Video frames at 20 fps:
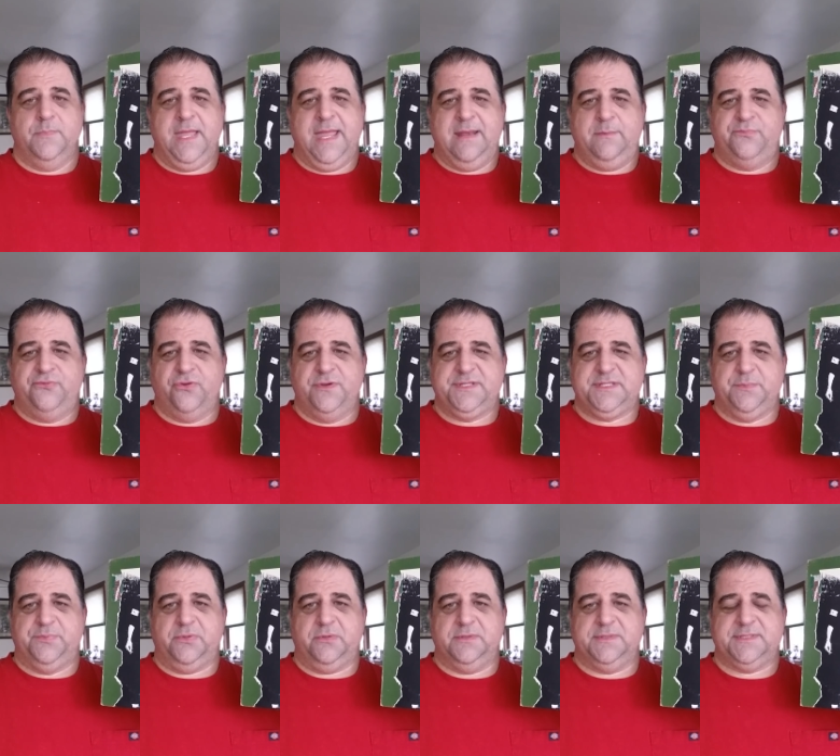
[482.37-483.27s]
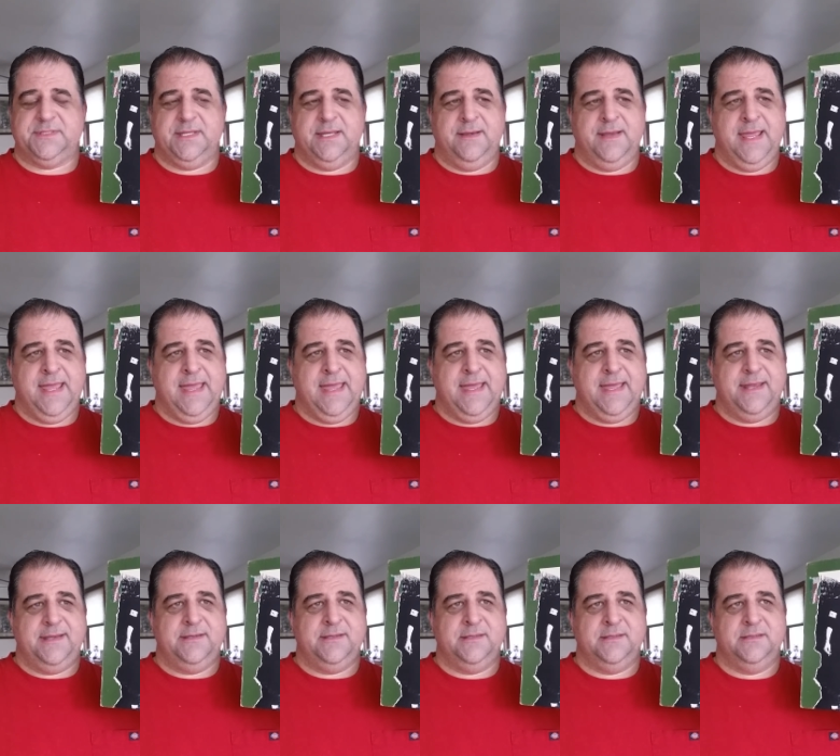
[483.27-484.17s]
had principles and
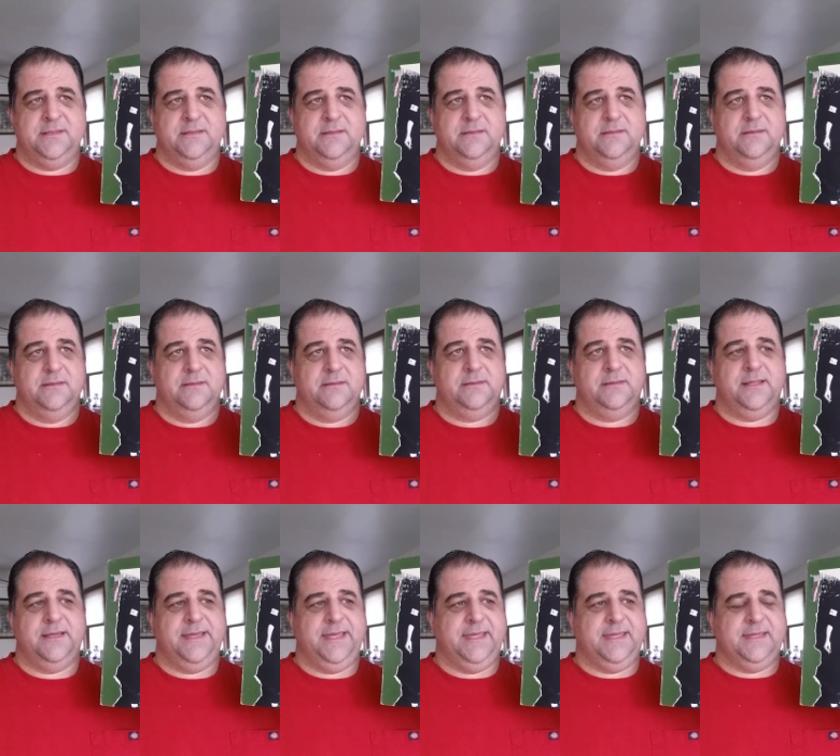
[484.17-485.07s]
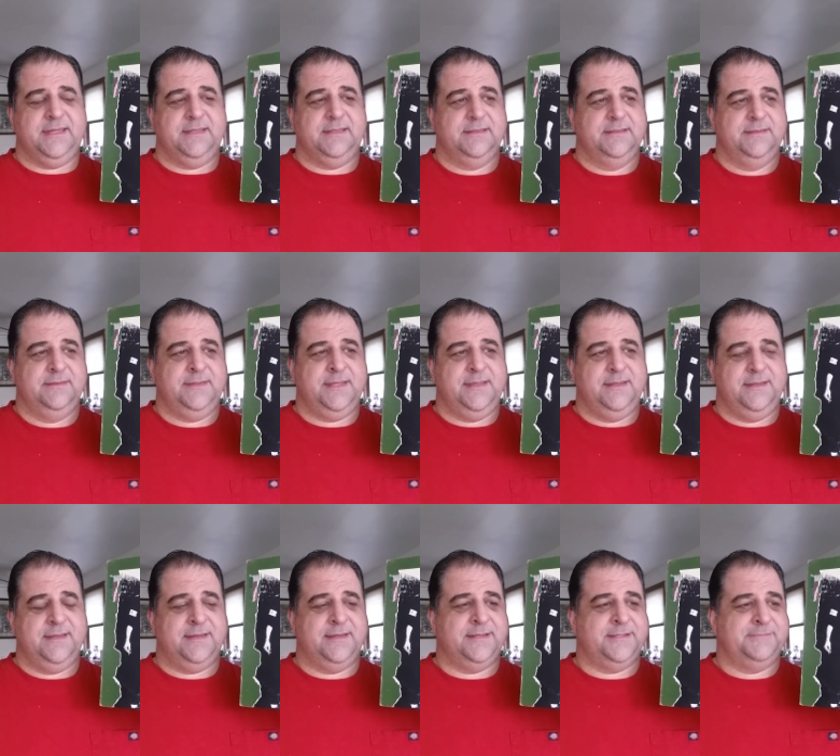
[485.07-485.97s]
had like
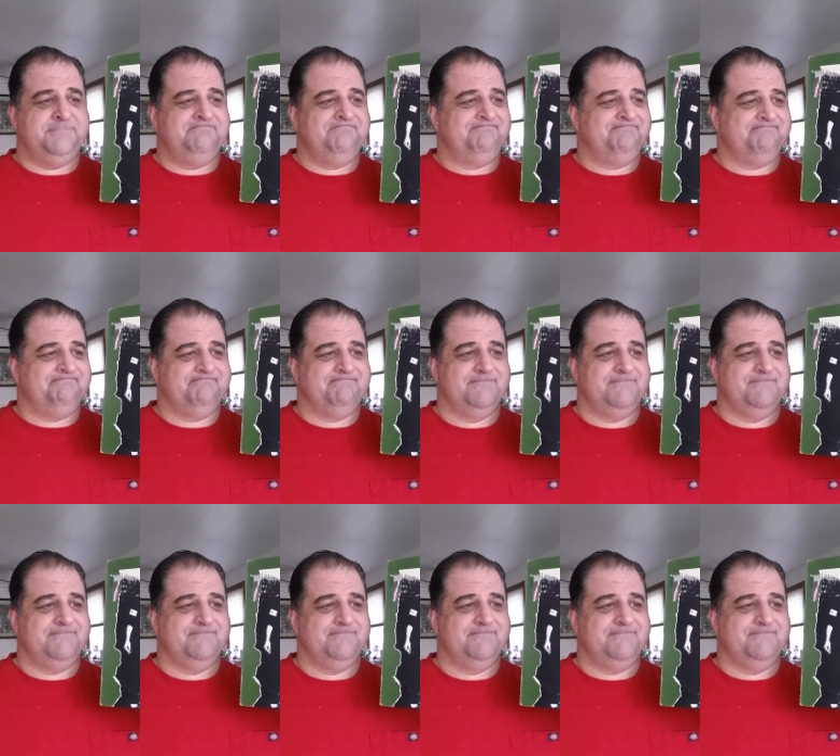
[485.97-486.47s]
they um